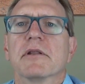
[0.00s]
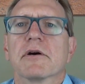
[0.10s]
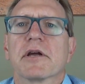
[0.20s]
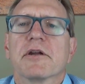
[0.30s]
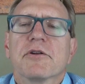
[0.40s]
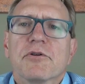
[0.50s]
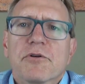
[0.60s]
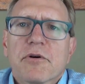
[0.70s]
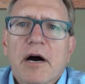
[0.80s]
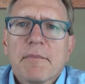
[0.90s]
but looking at
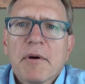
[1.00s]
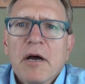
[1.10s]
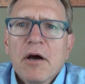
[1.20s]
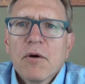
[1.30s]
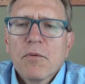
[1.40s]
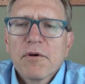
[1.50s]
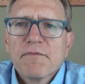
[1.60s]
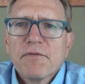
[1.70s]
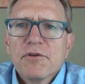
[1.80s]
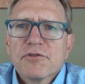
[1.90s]
new crop
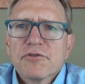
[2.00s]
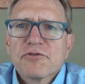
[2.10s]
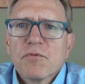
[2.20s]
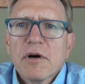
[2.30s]
with futures